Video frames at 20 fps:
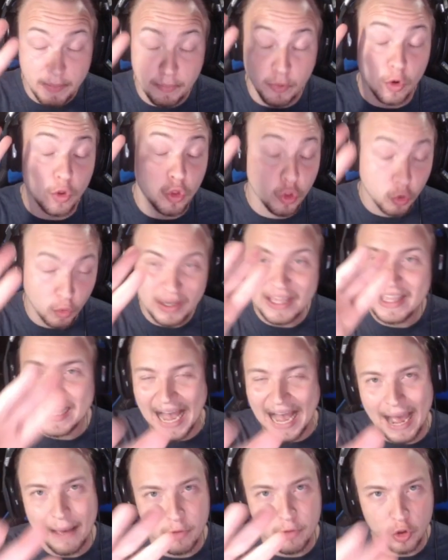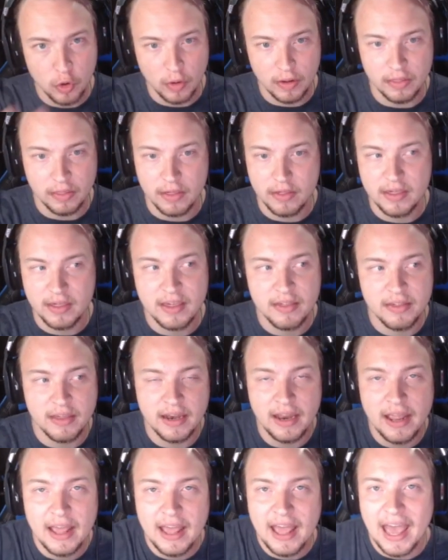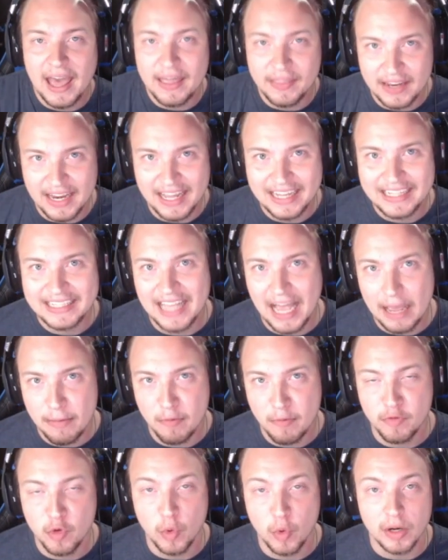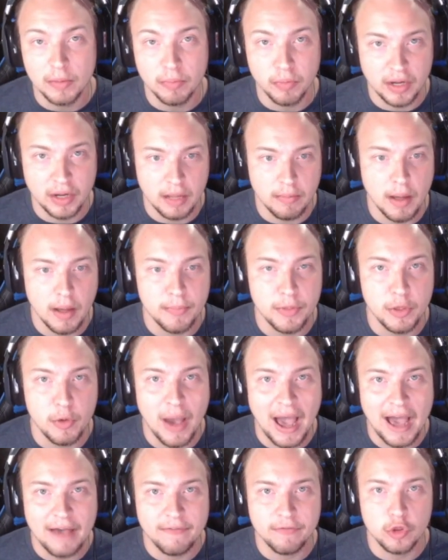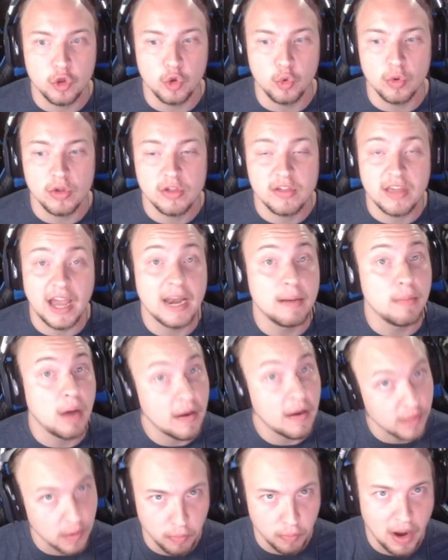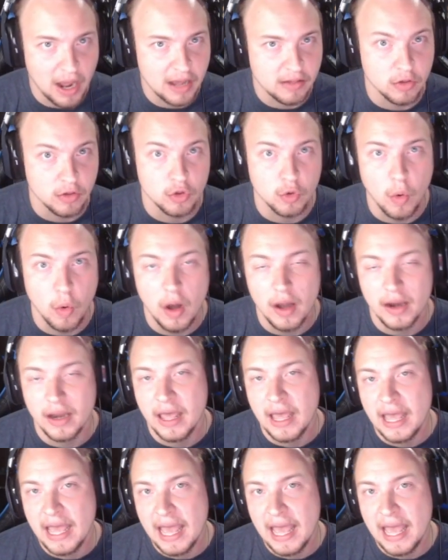3 times during the season, and the next time if you want to bring him up, you have to sign him off the practice squad